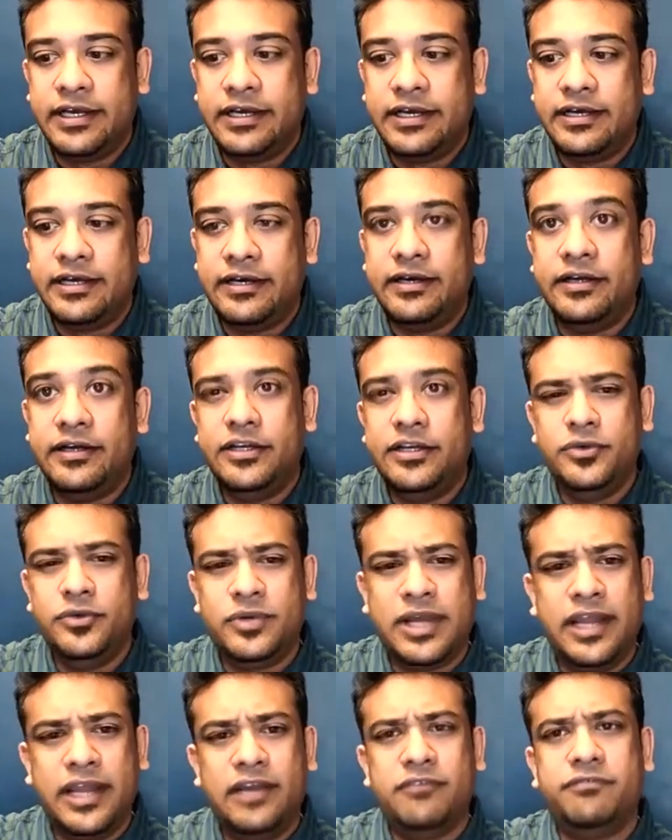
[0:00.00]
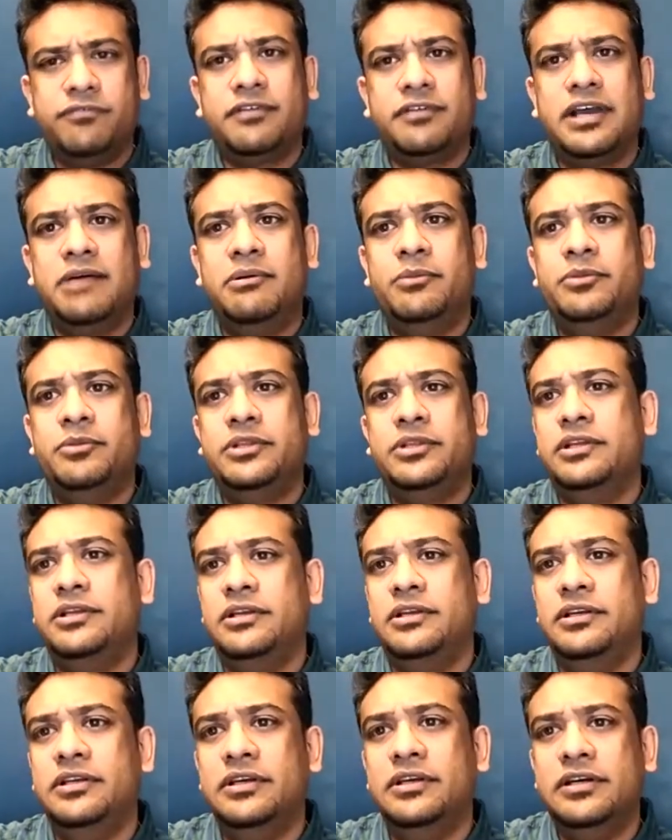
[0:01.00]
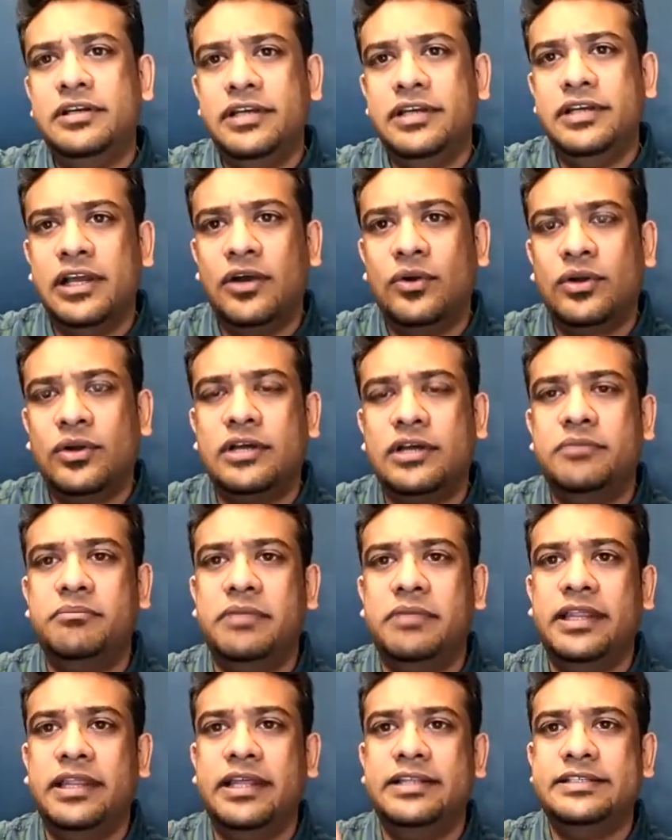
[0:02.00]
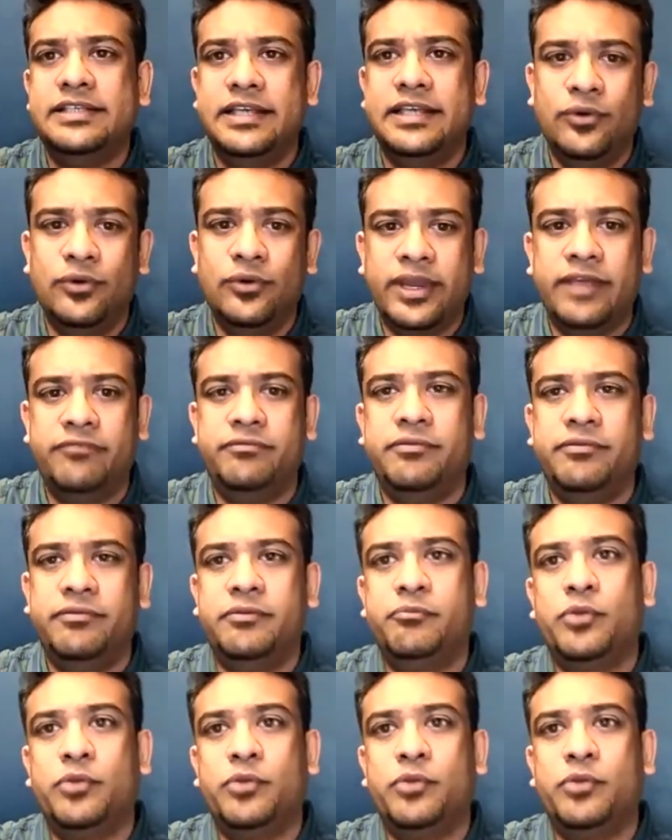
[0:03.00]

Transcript: Do you kind of come up with a learning outcome and then say, okay,